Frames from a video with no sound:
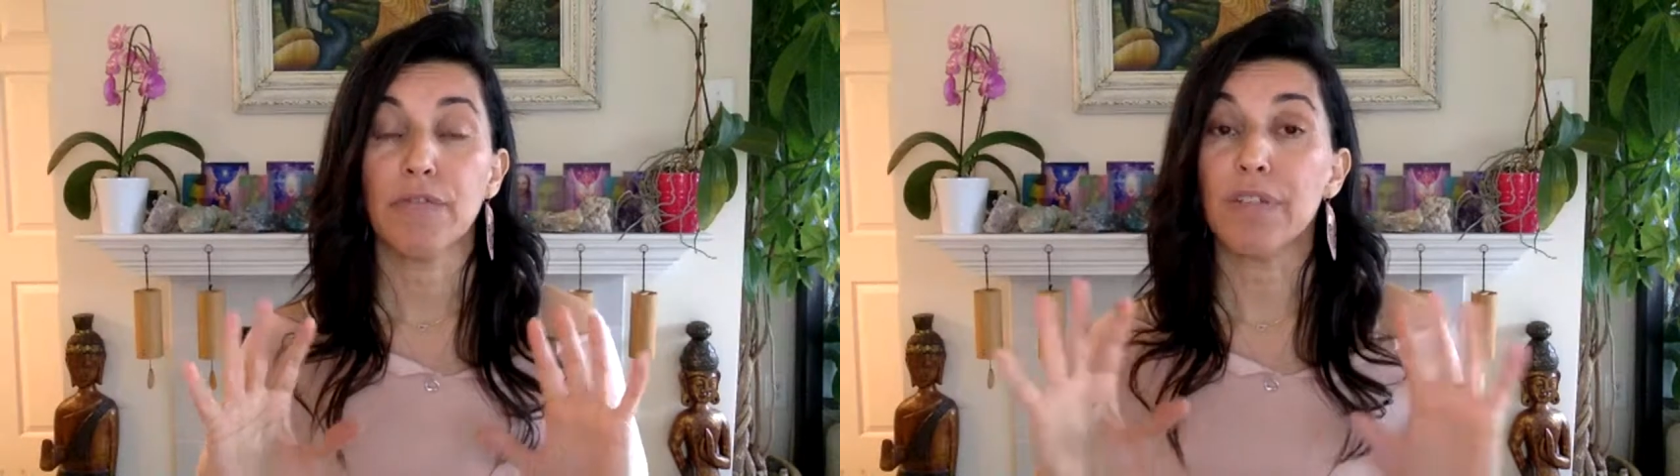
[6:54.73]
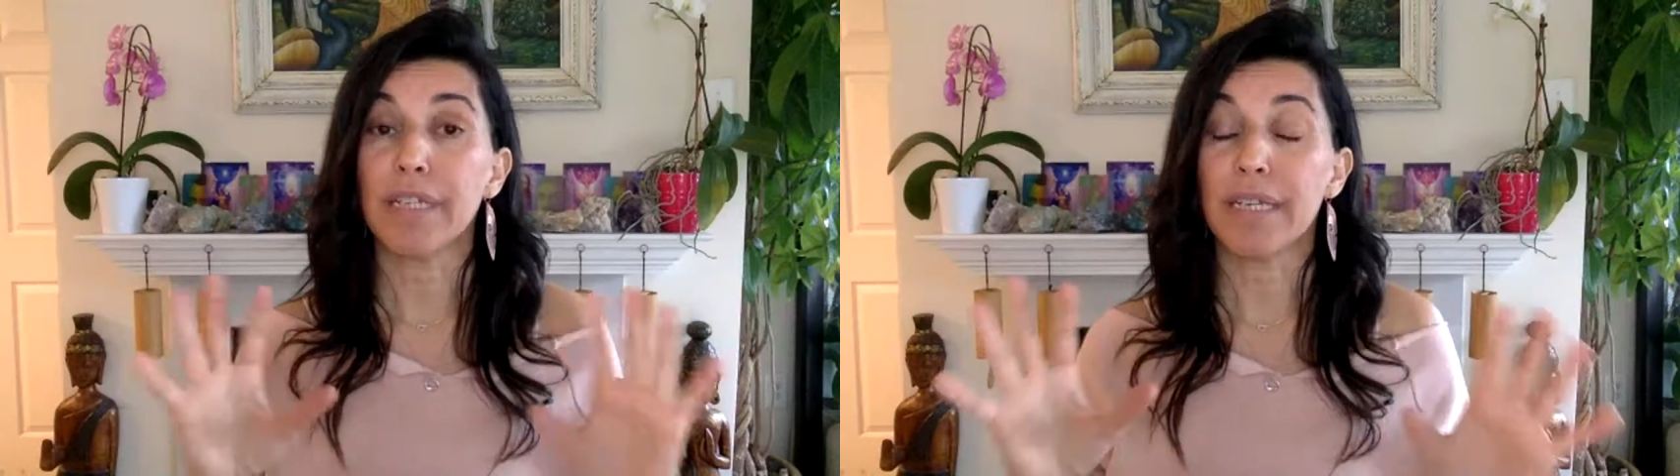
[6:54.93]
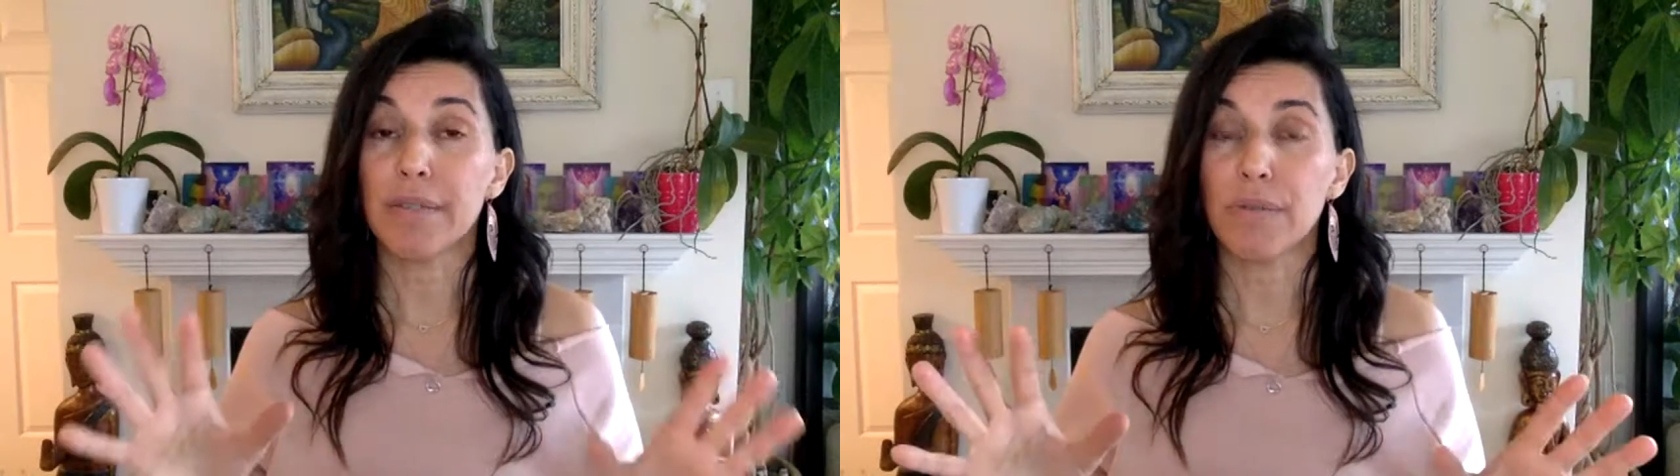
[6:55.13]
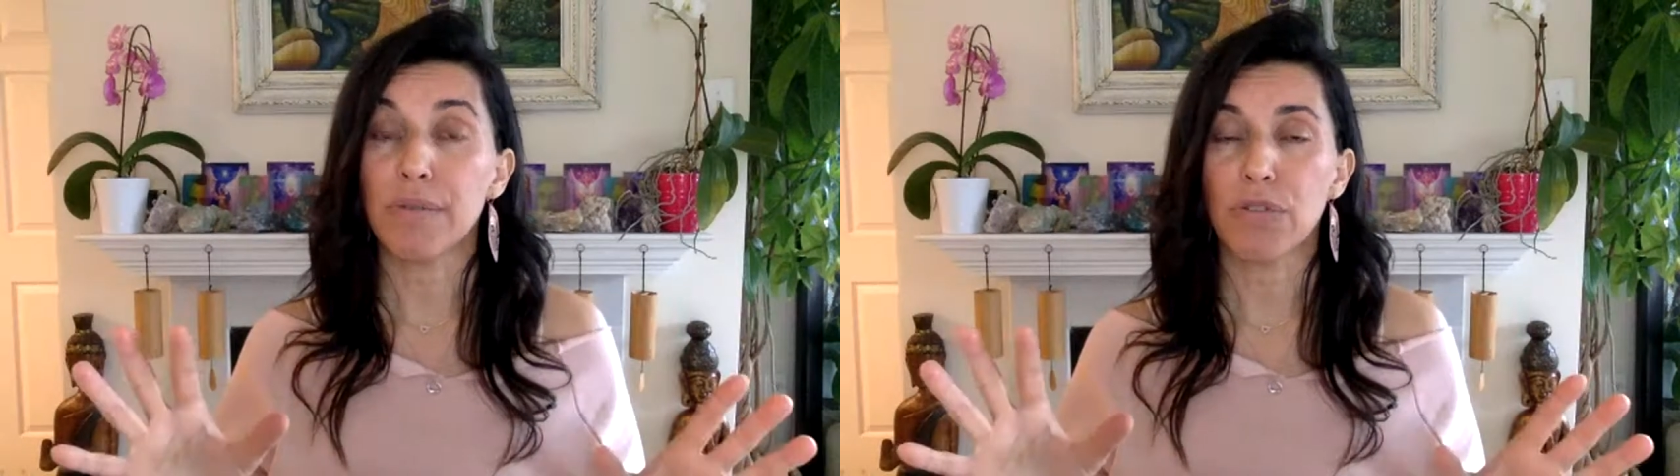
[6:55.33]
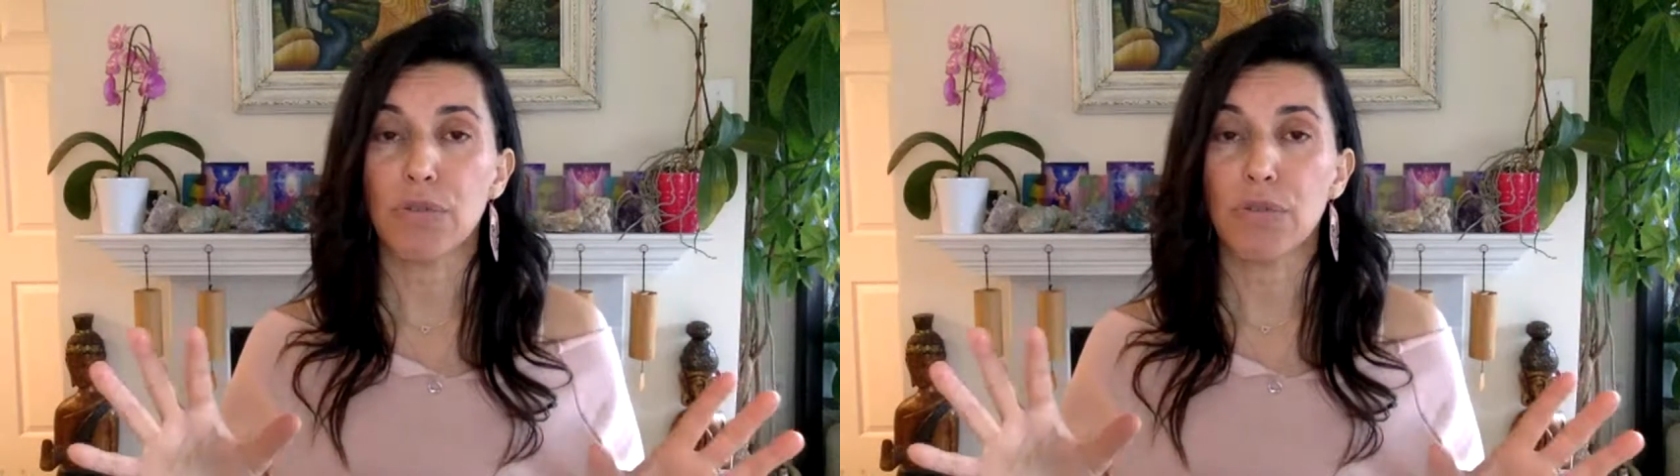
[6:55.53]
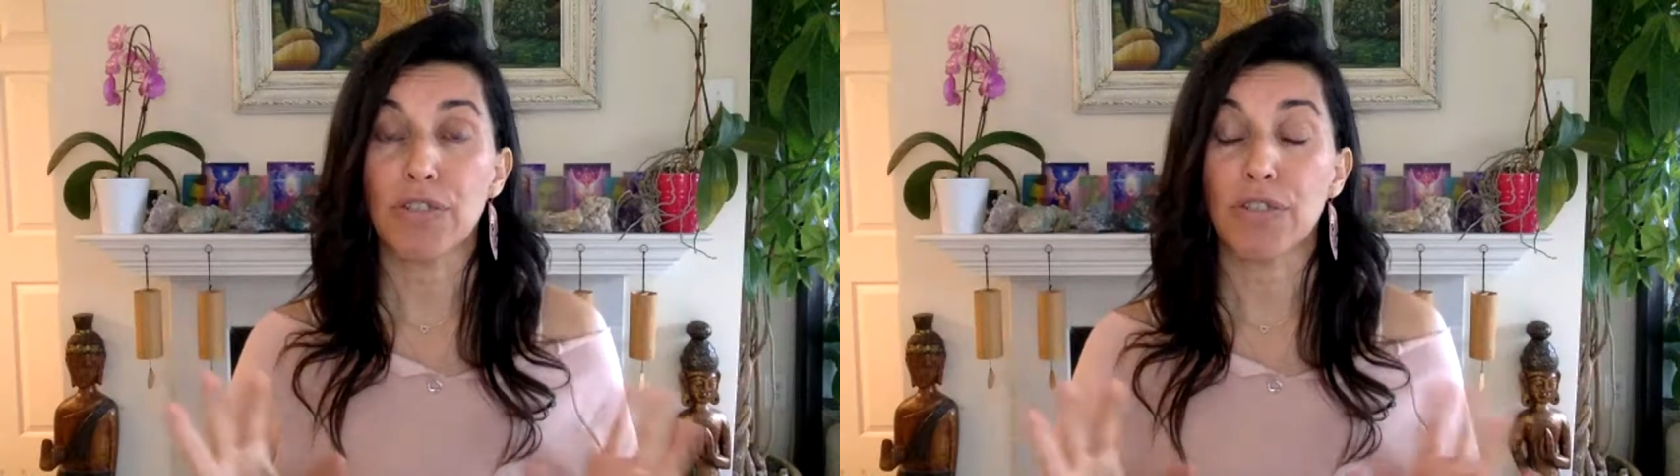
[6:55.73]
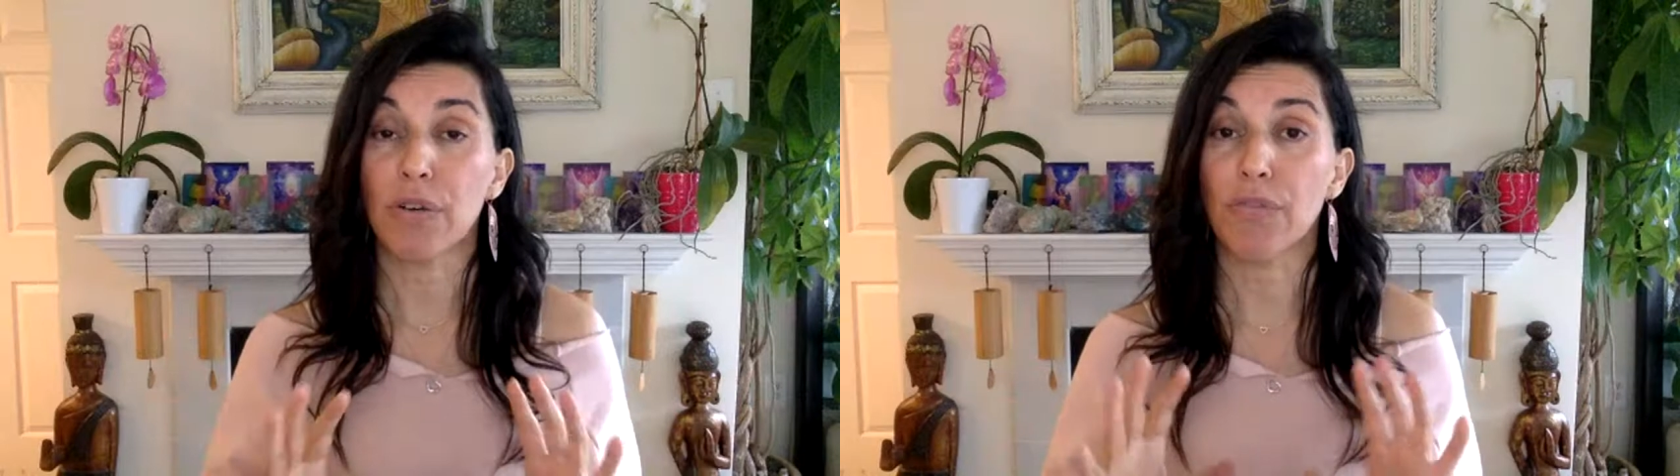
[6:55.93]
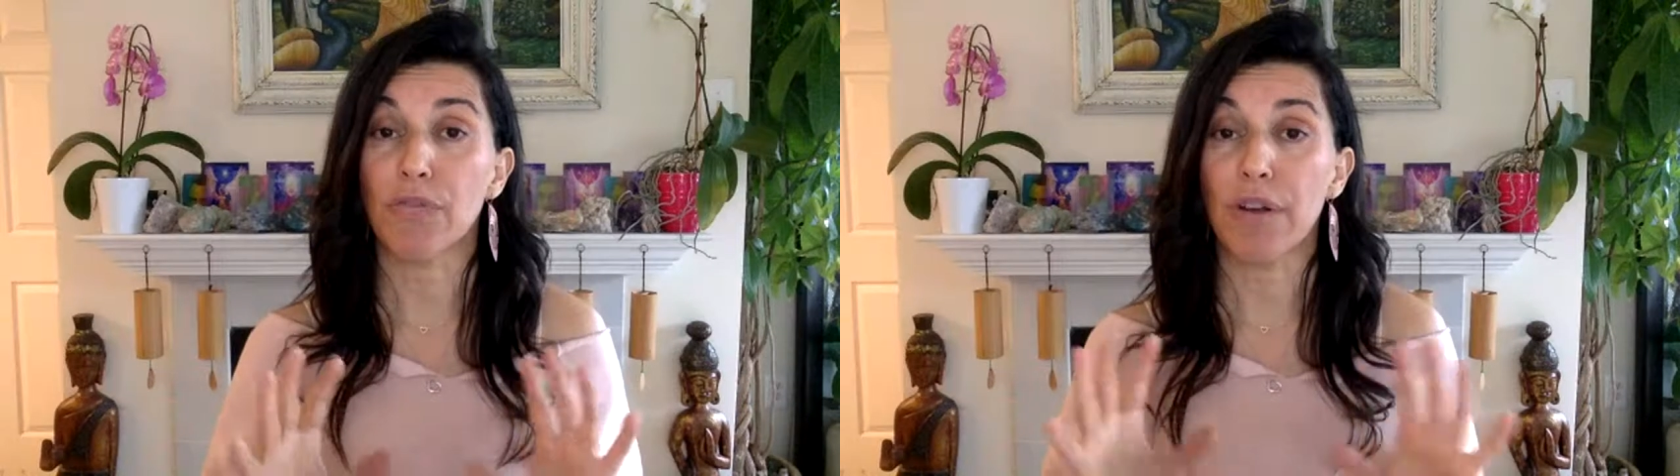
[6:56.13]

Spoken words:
flee a situation or